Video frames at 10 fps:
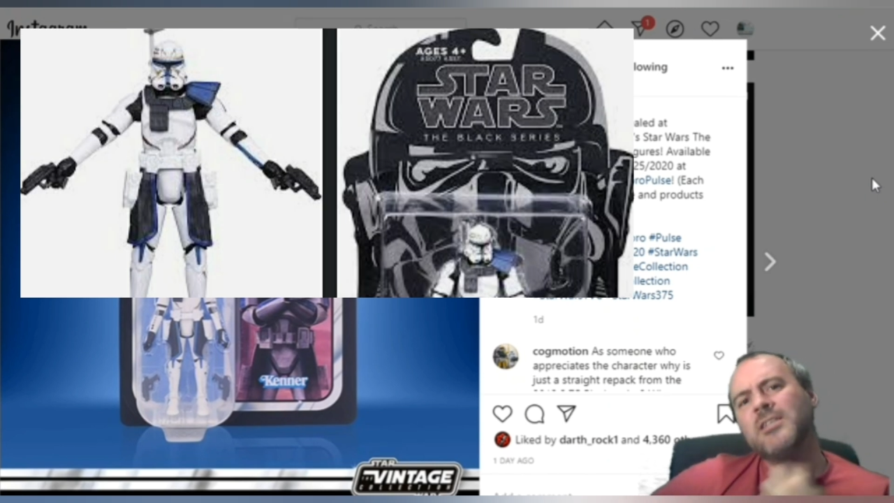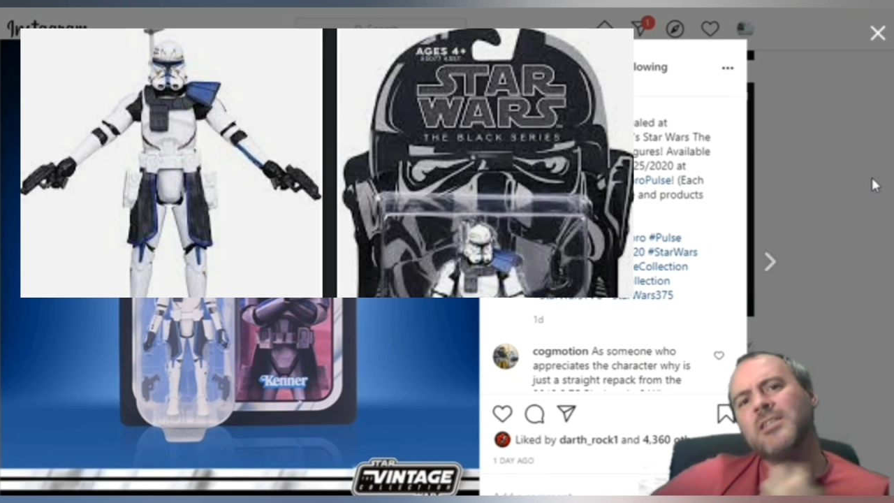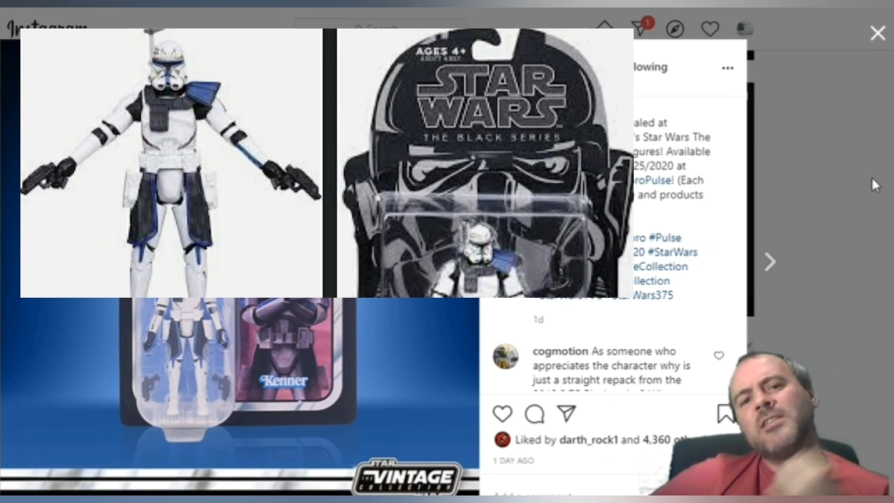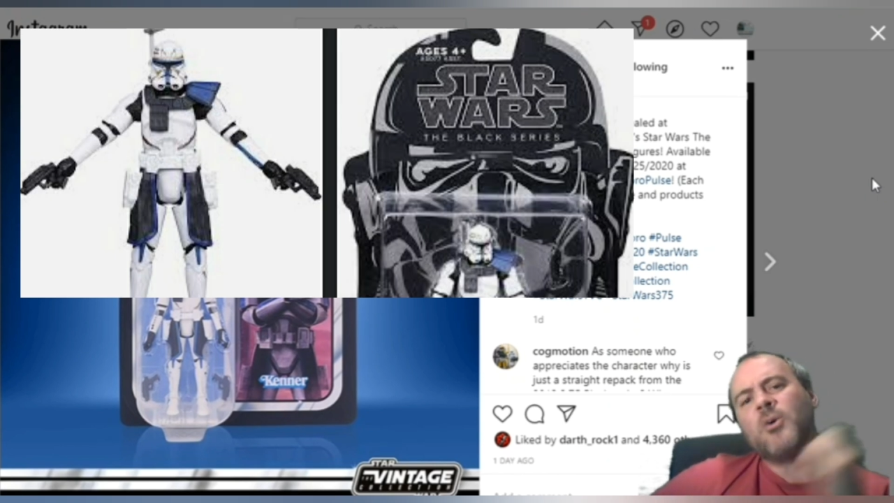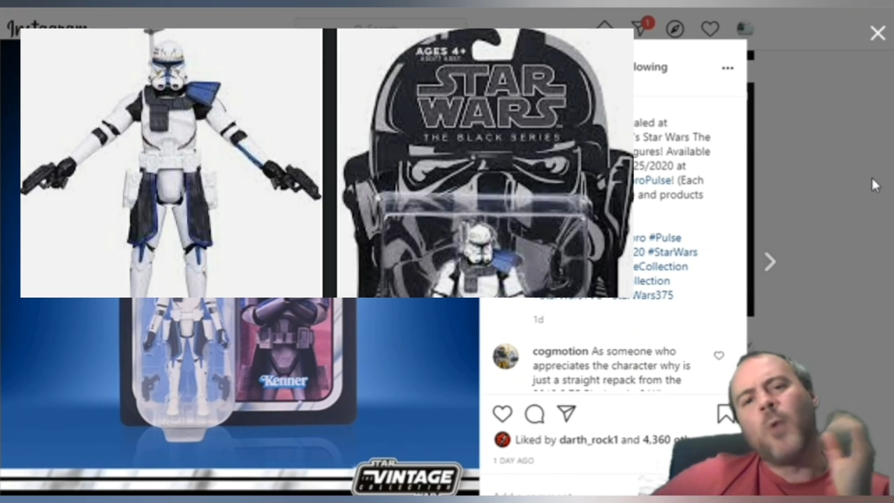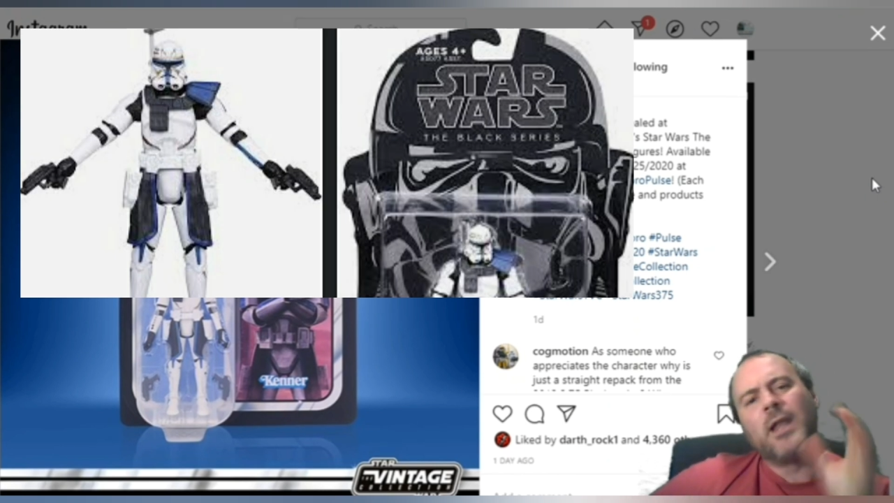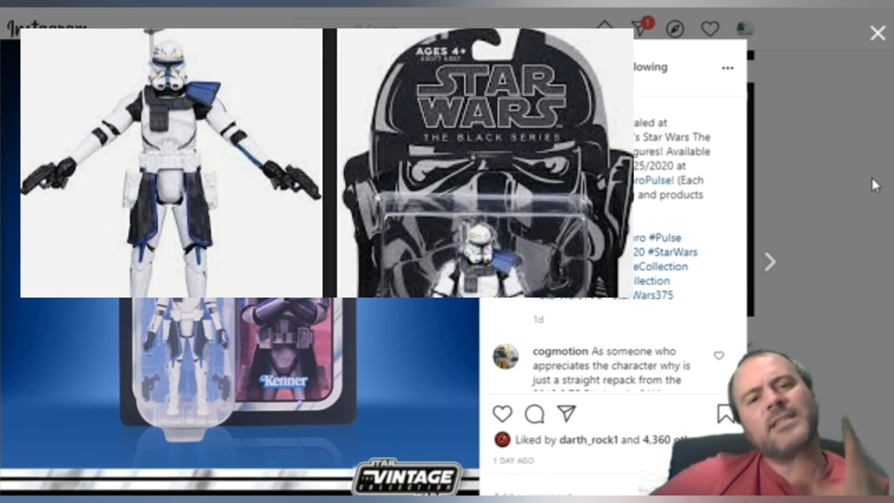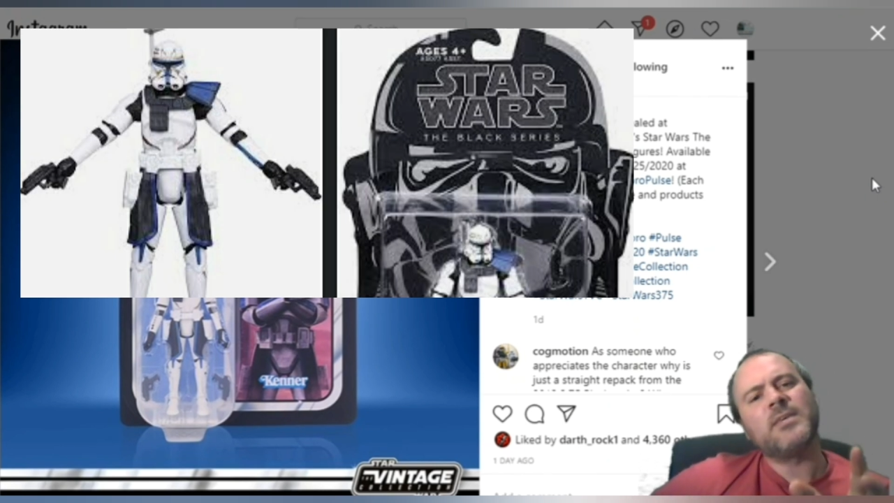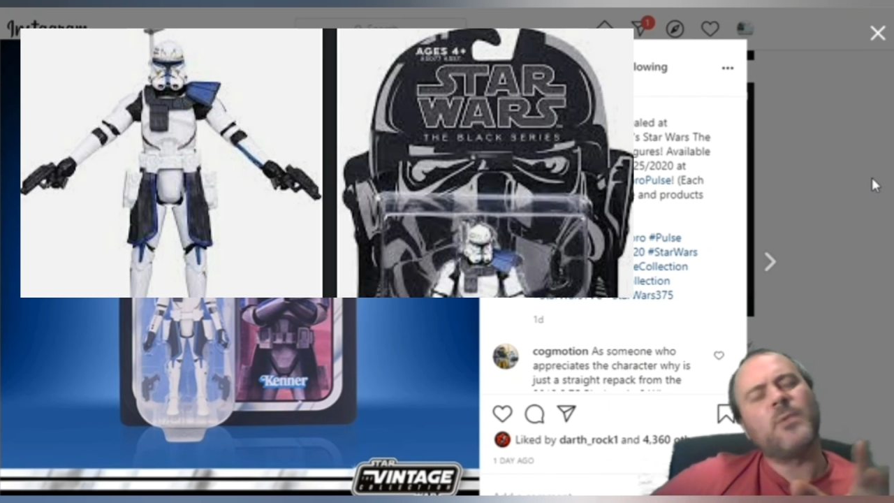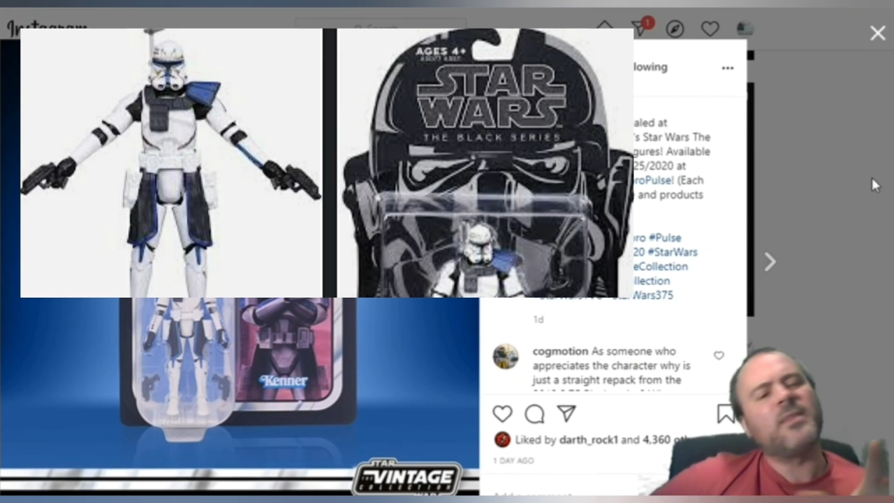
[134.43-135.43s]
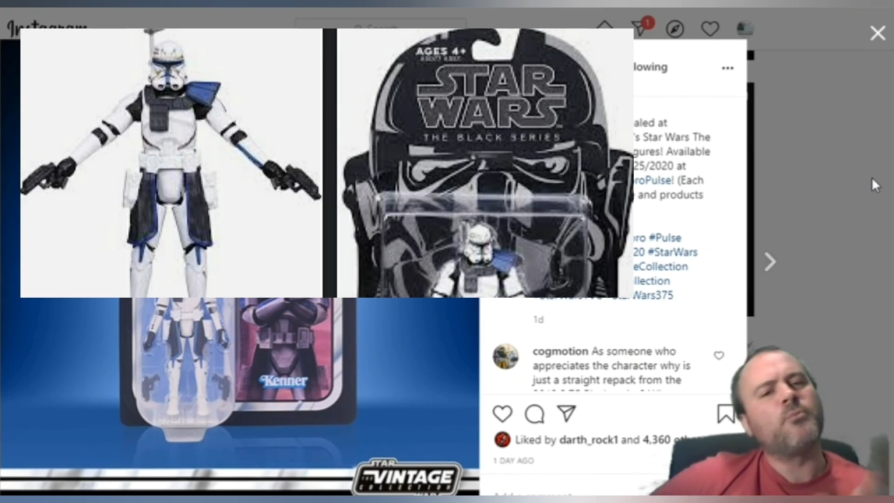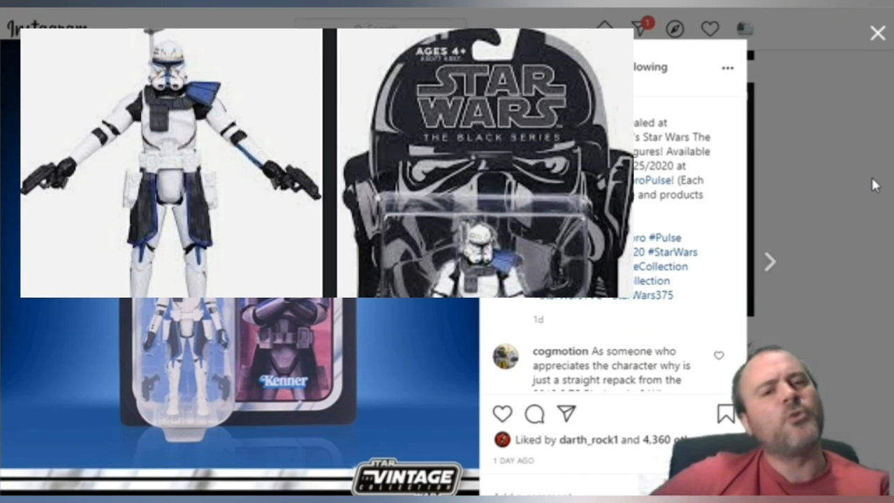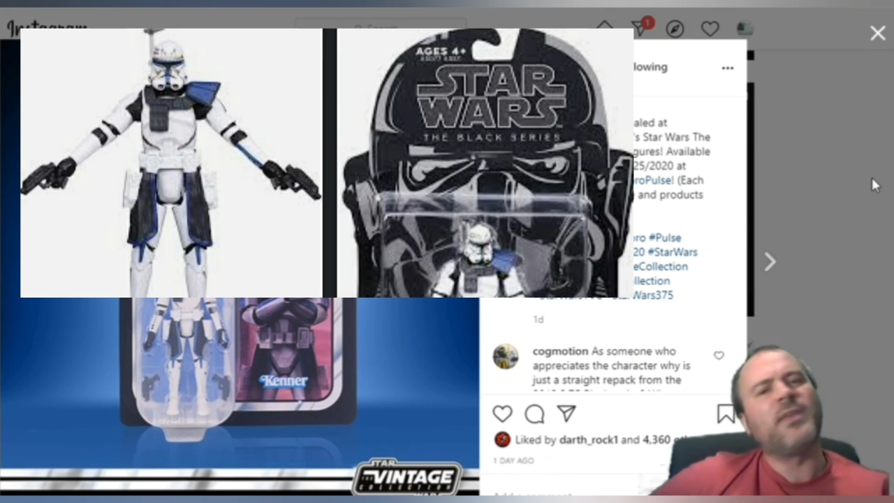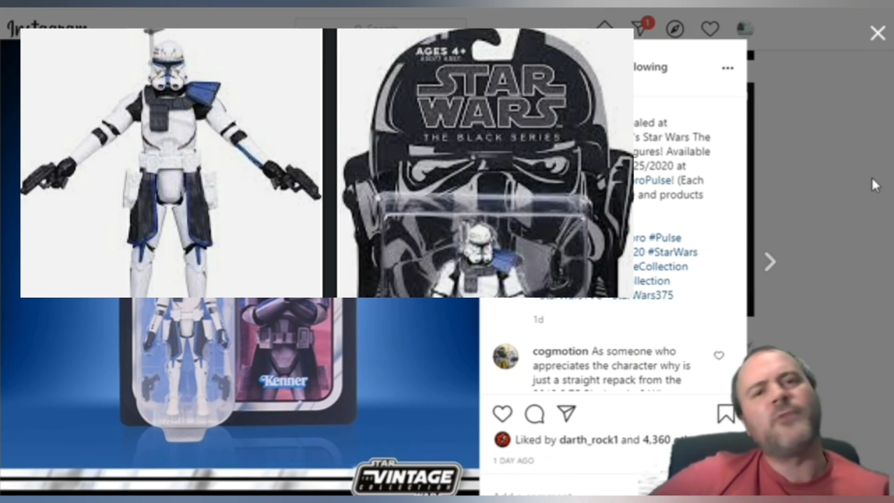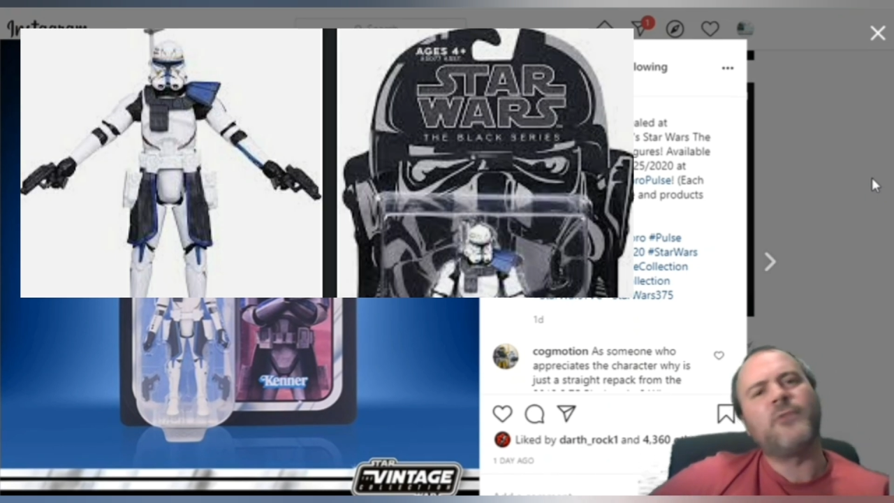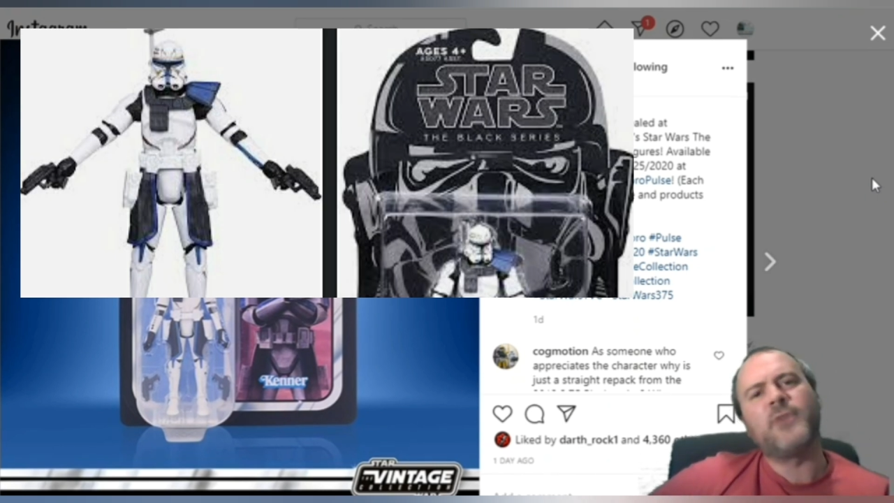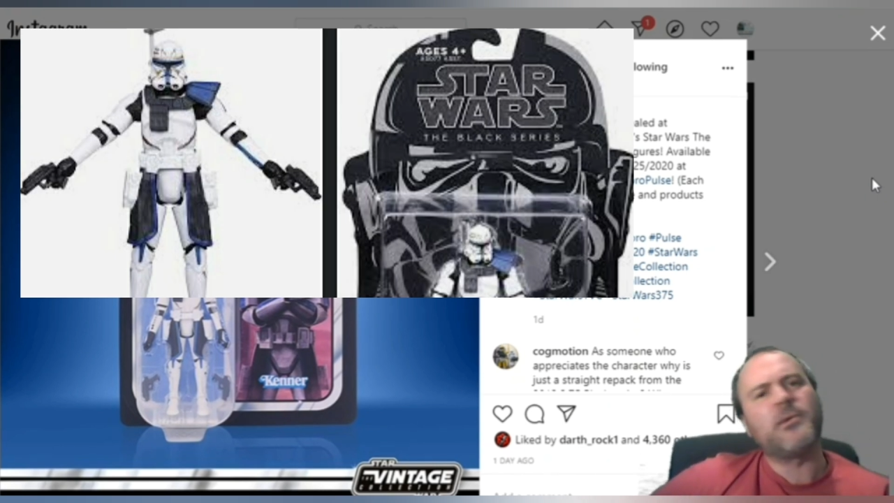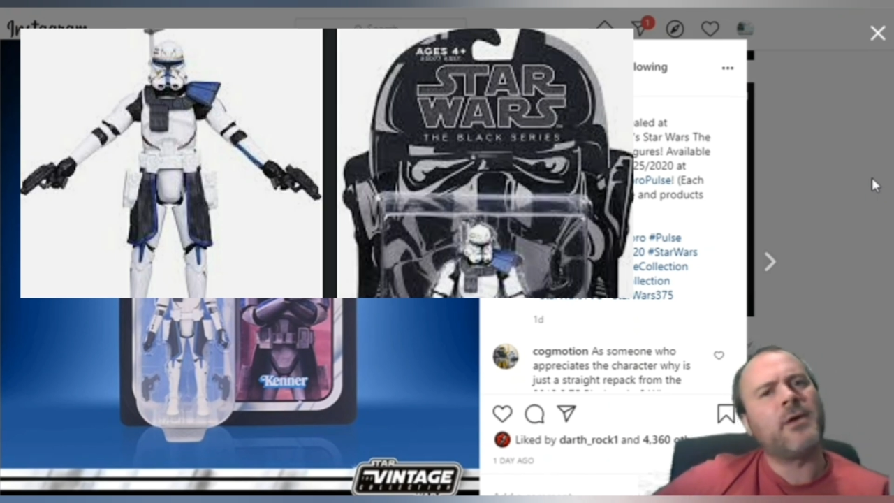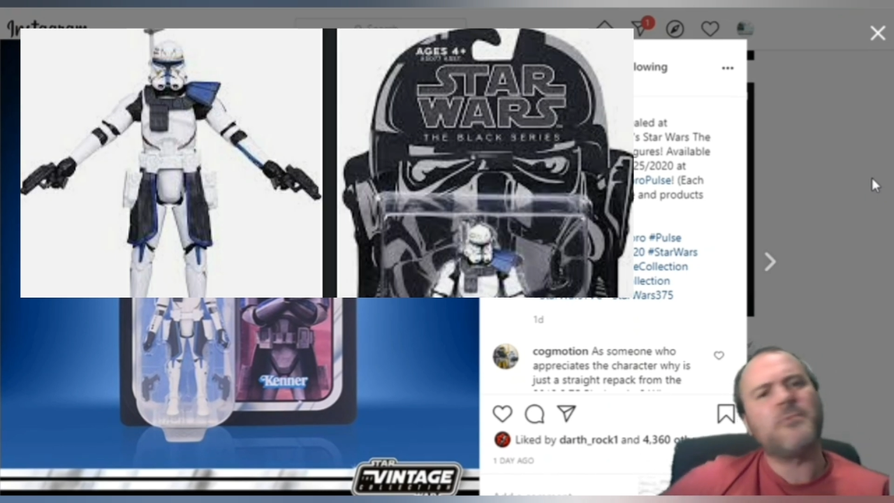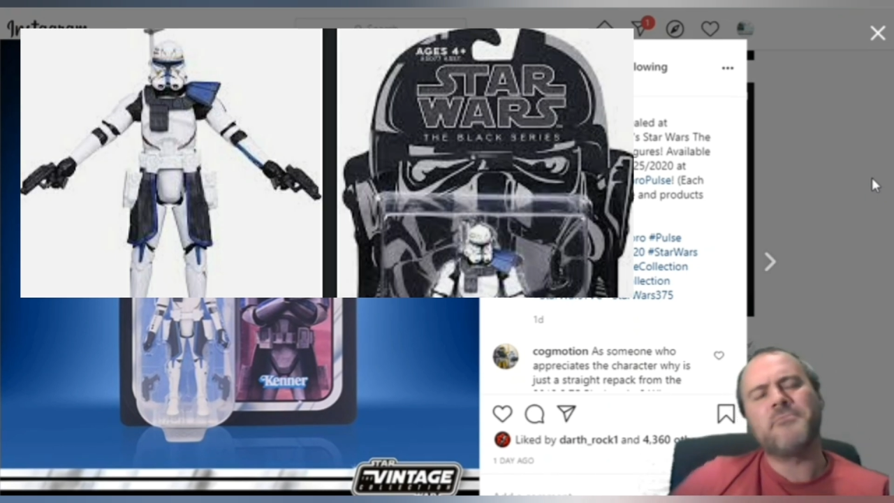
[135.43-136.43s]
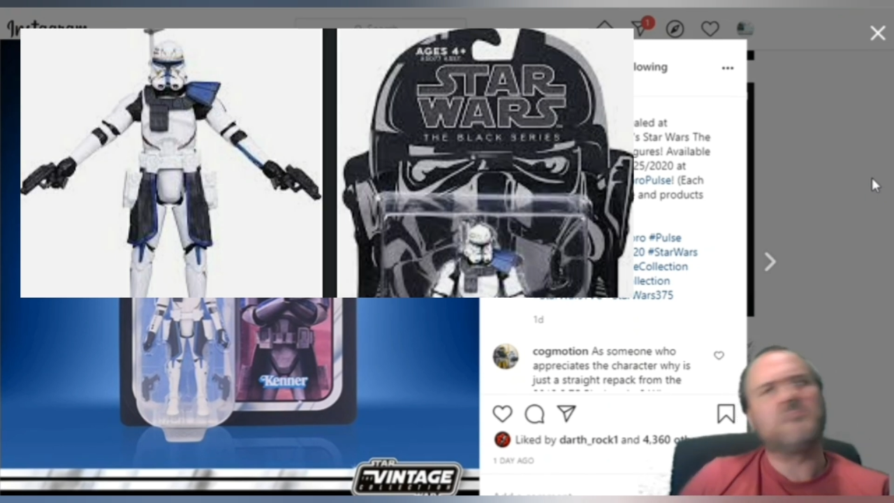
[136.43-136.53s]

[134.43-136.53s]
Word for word: that the quality when they brought that figure out,